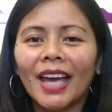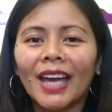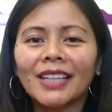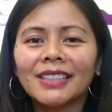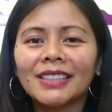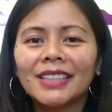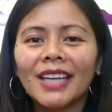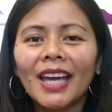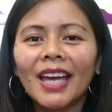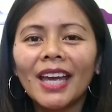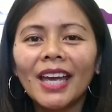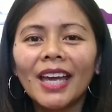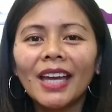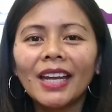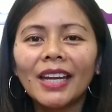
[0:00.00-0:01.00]
And
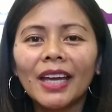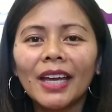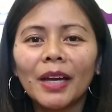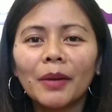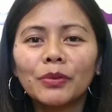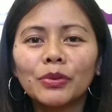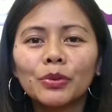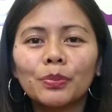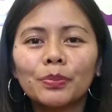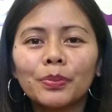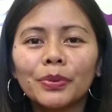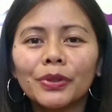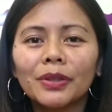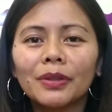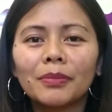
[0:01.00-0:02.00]
then I have to
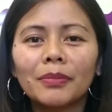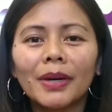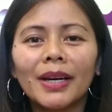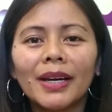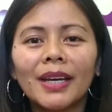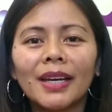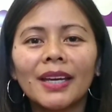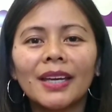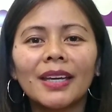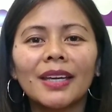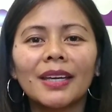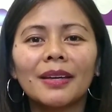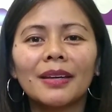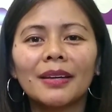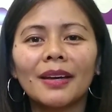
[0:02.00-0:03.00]
put my
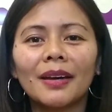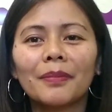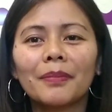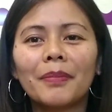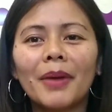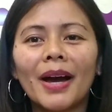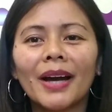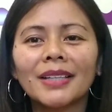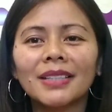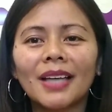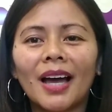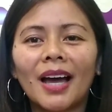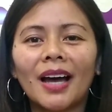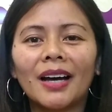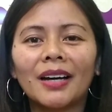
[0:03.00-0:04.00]
box
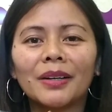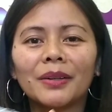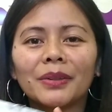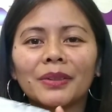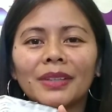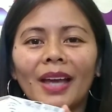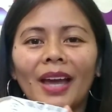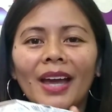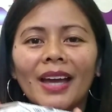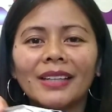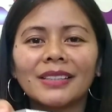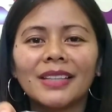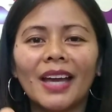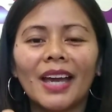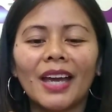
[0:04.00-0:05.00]
out
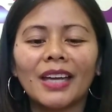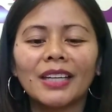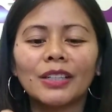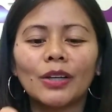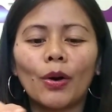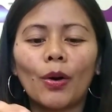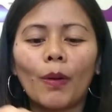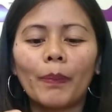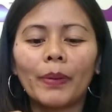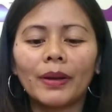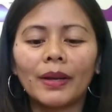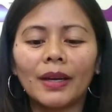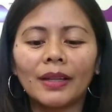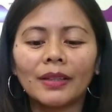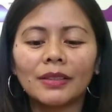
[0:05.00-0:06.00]
and then open
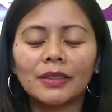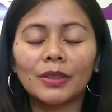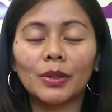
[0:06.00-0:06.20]
it.